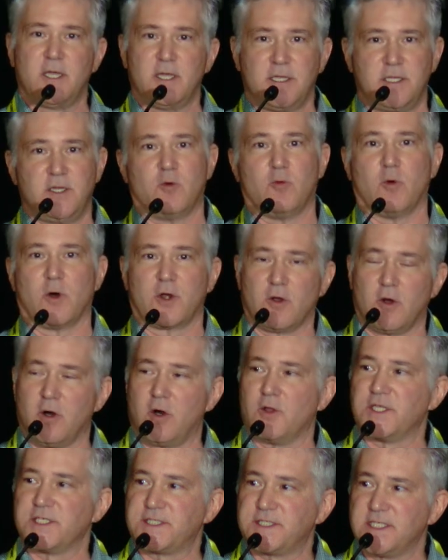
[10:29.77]
What are
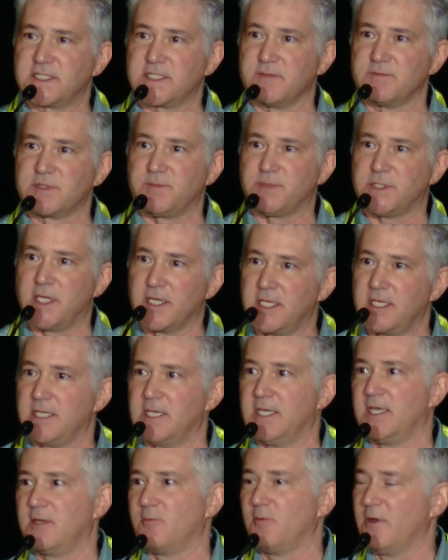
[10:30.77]
all the systems plugging
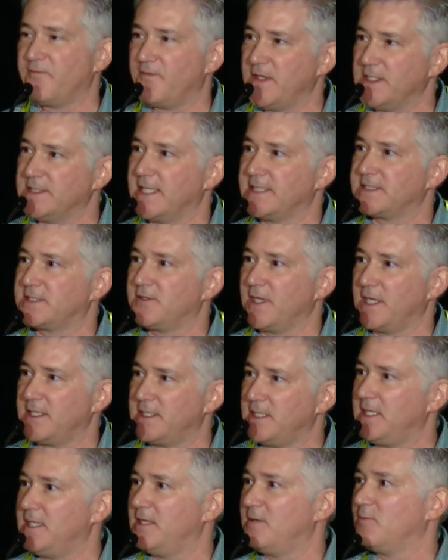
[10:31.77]
in? What VLANs do they
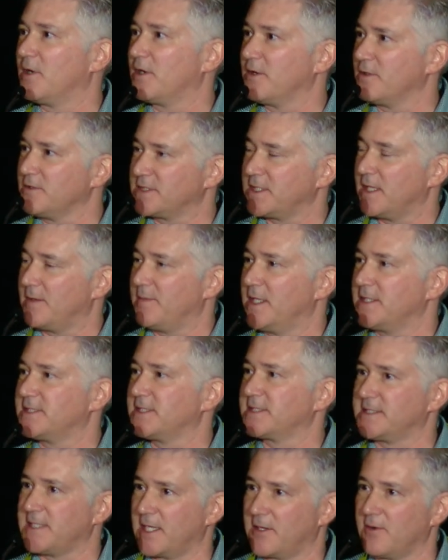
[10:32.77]
need? What are their subnets,
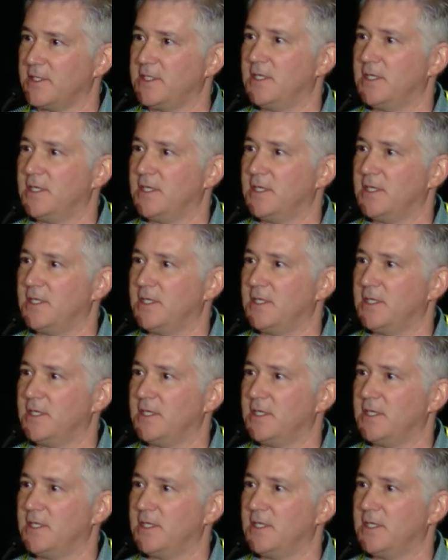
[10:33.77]
et cetera?